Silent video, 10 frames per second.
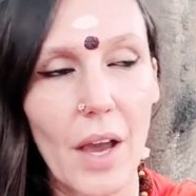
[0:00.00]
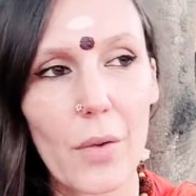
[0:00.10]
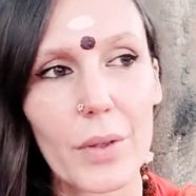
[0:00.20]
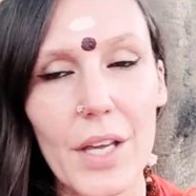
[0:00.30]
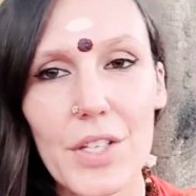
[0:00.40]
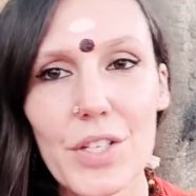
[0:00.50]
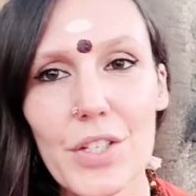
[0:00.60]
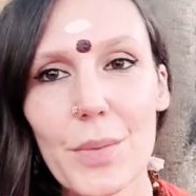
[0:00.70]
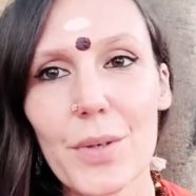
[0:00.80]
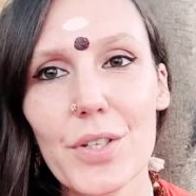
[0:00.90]
our
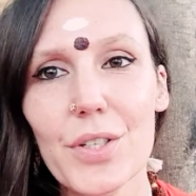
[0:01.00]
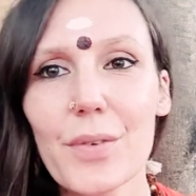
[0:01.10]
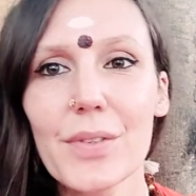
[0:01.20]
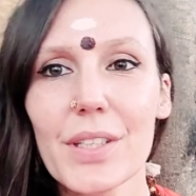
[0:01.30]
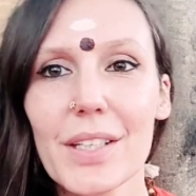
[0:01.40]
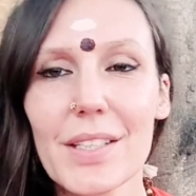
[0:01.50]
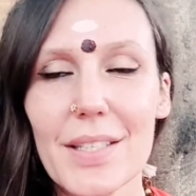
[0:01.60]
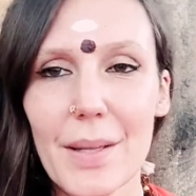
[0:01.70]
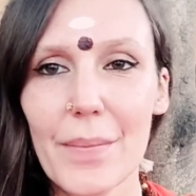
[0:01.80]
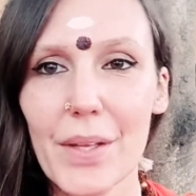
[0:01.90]
relationship has shifted into
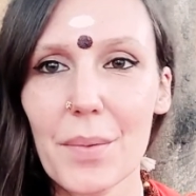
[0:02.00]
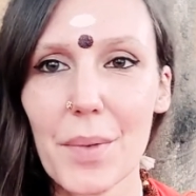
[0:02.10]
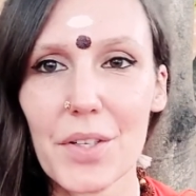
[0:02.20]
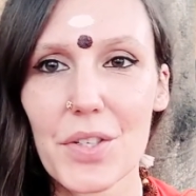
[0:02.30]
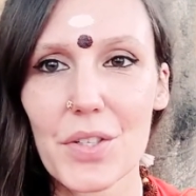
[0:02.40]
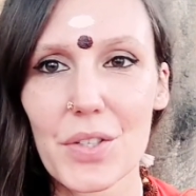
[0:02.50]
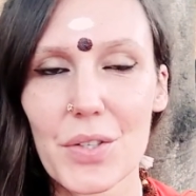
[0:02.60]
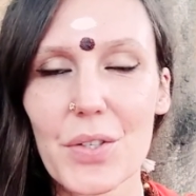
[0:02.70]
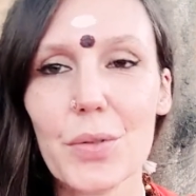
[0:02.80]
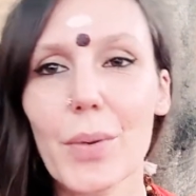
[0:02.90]
something much
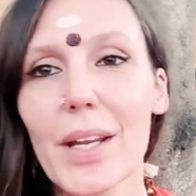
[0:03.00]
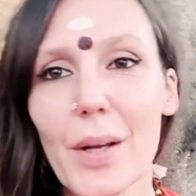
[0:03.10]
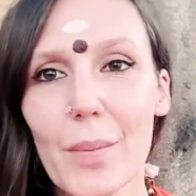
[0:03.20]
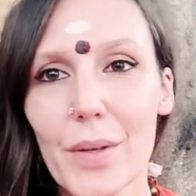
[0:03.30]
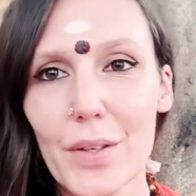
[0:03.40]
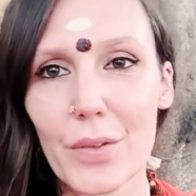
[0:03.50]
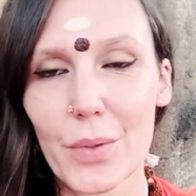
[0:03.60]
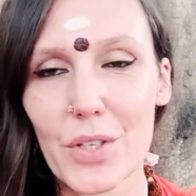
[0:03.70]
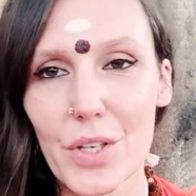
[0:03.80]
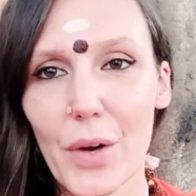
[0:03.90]
sweeter because
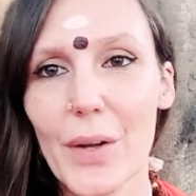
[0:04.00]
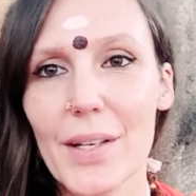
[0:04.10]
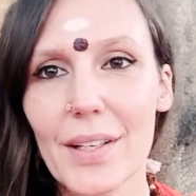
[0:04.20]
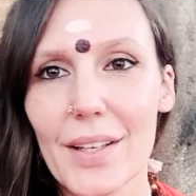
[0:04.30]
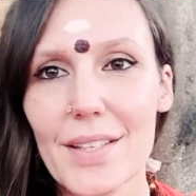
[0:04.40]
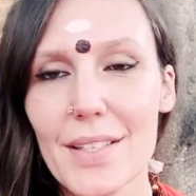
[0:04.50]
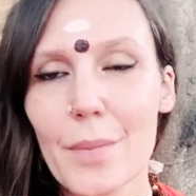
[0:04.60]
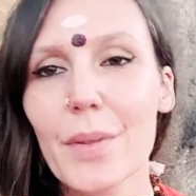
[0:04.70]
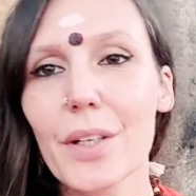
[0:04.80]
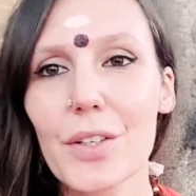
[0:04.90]
we're sharing a
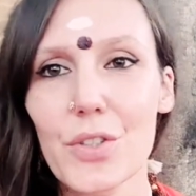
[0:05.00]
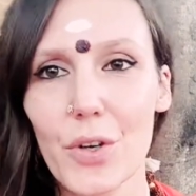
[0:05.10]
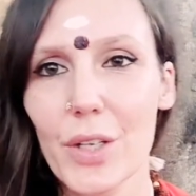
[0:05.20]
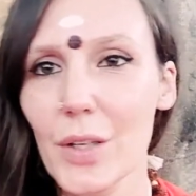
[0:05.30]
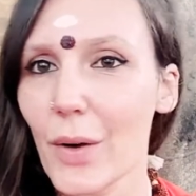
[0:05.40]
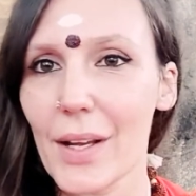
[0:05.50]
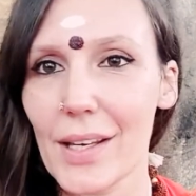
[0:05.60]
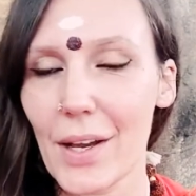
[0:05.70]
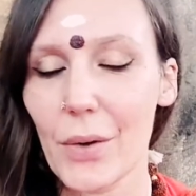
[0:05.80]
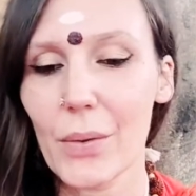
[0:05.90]
similar journey right
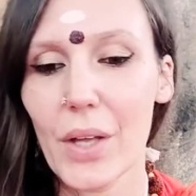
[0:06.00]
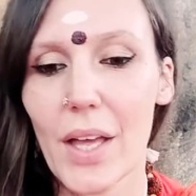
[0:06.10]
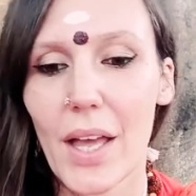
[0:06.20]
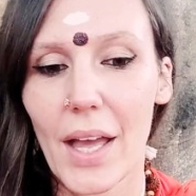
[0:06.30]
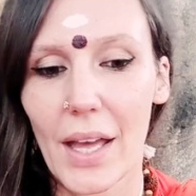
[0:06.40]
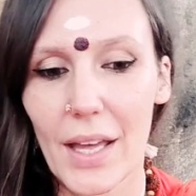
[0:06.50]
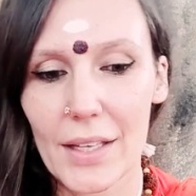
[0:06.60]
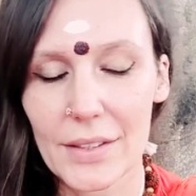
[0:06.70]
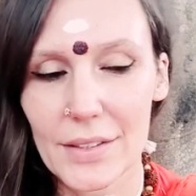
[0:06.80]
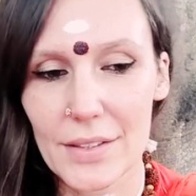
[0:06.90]
now.
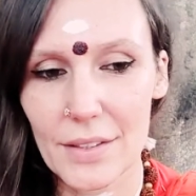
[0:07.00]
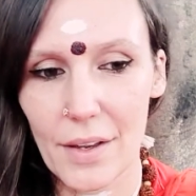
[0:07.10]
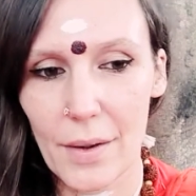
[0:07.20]
And